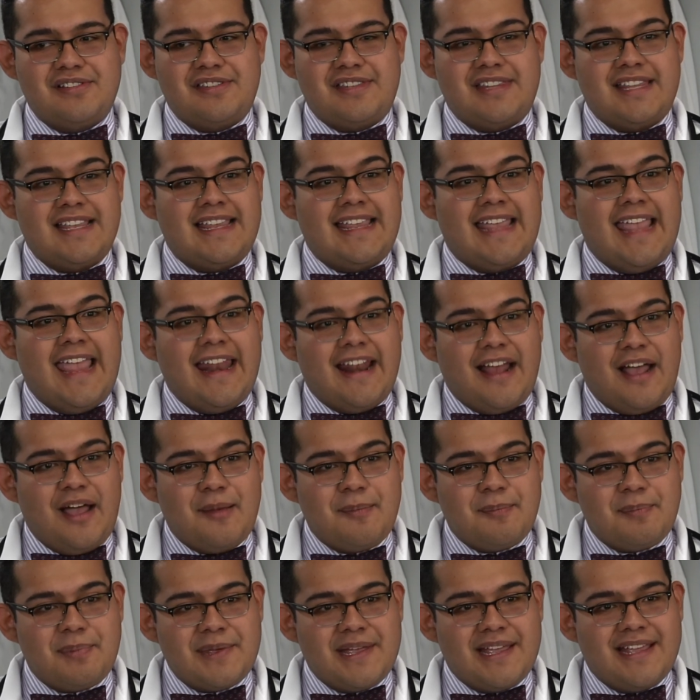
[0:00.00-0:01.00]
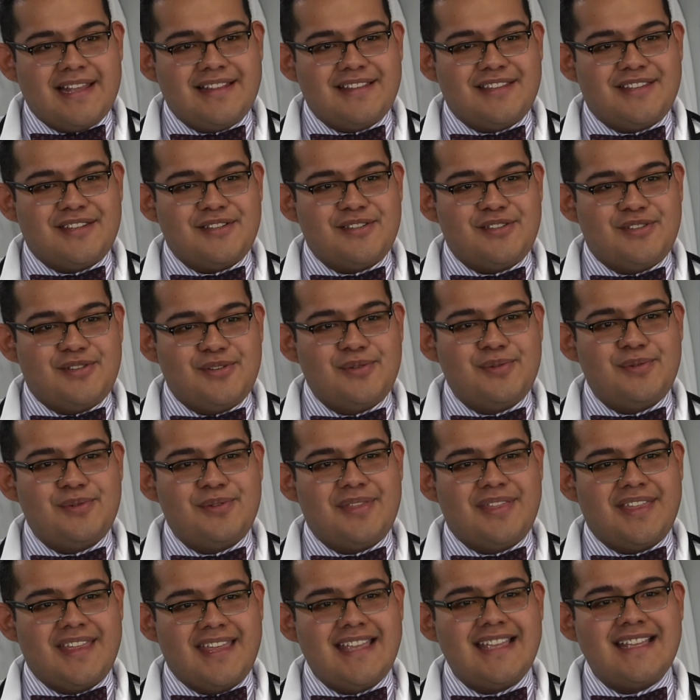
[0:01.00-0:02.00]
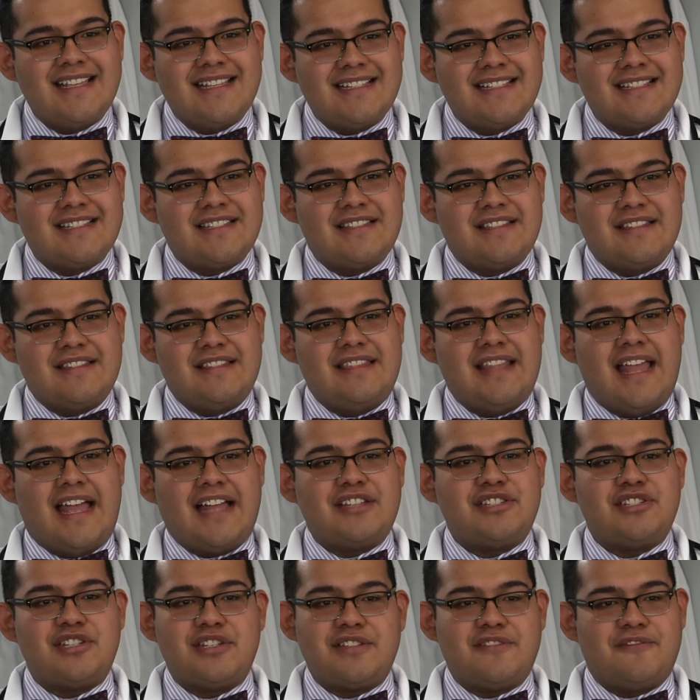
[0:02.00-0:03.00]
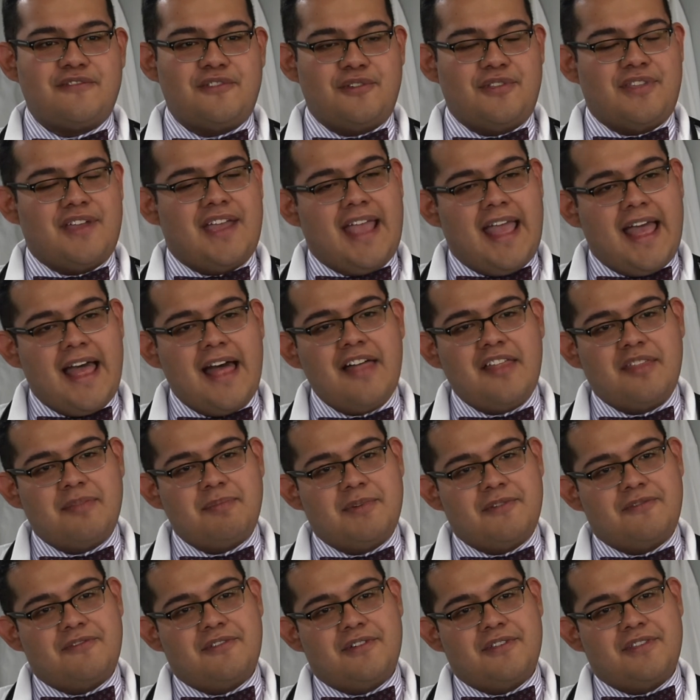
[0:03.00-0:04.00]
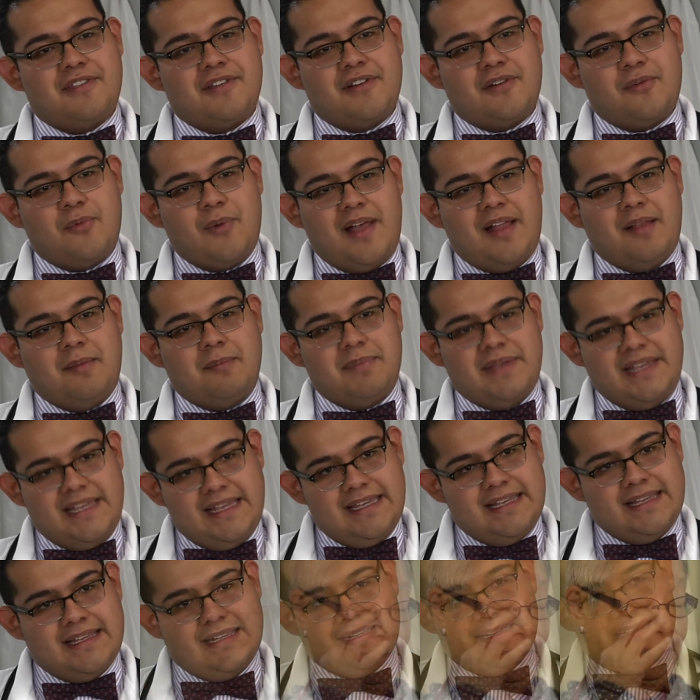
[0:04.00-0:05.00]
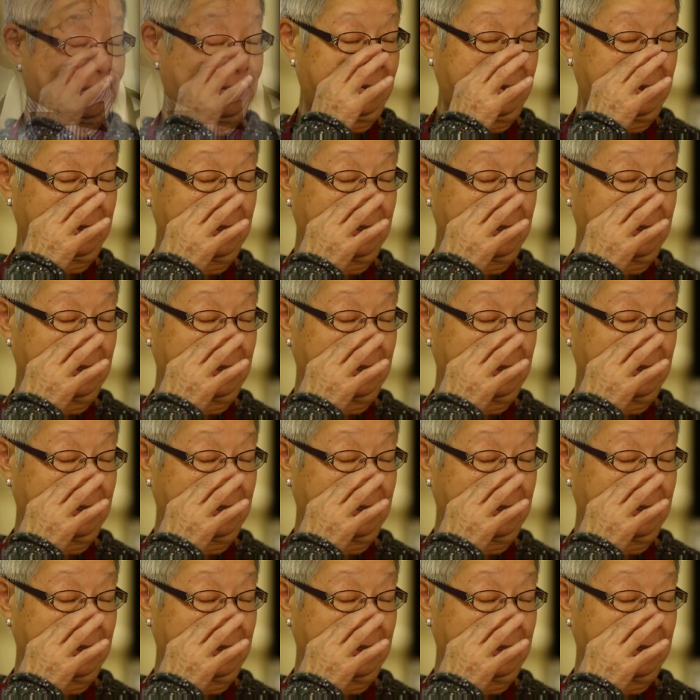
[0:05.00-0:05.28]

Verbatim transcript: to get up and to do things not just for their health but for their well-being.